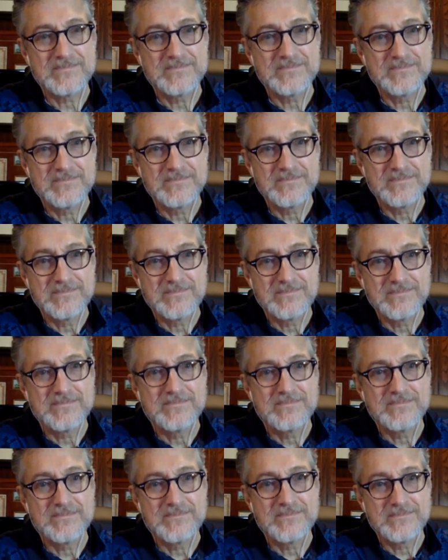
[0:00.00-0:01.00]

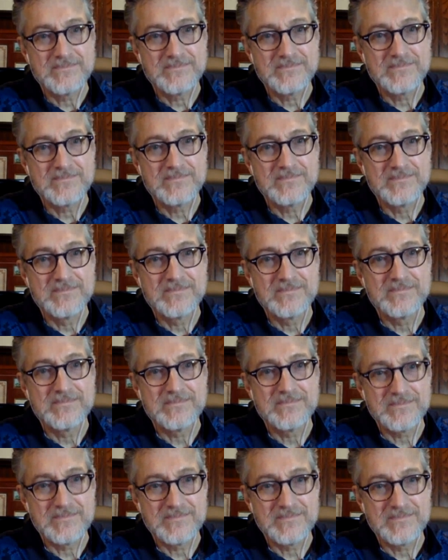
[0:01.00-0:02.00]

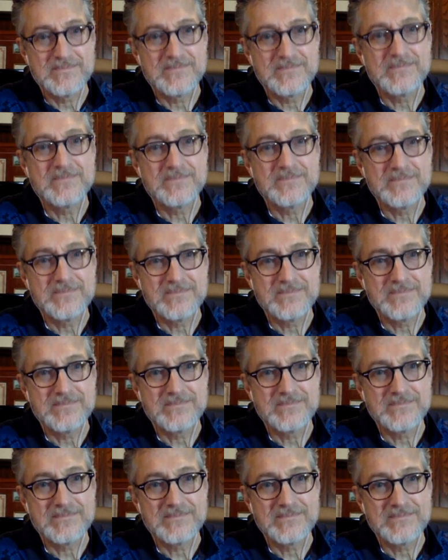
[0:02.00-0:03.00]

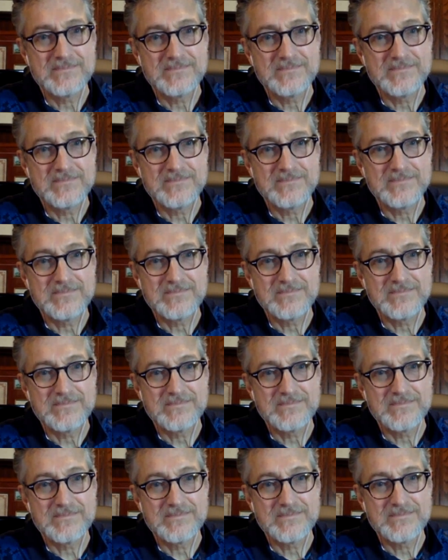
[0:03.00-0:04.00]

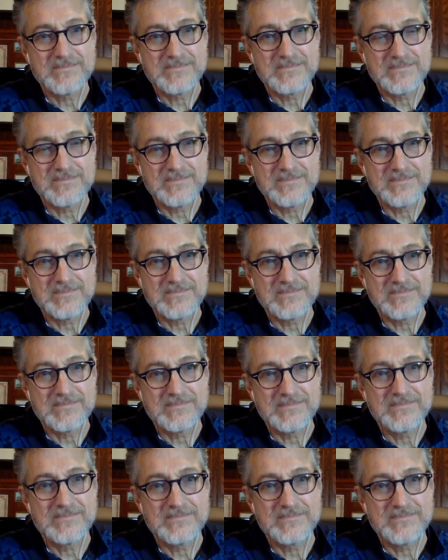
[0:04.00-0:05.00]

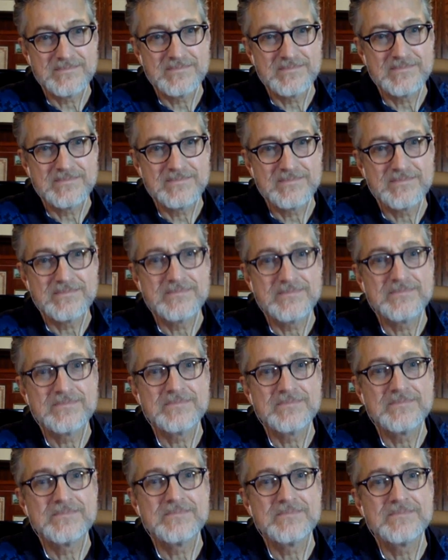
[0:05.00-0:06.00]

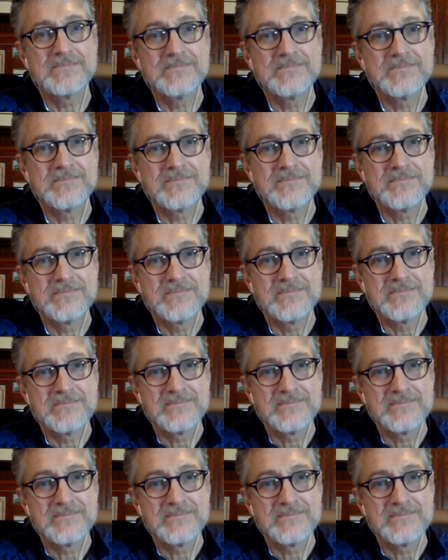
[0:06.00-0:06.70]
[no speech]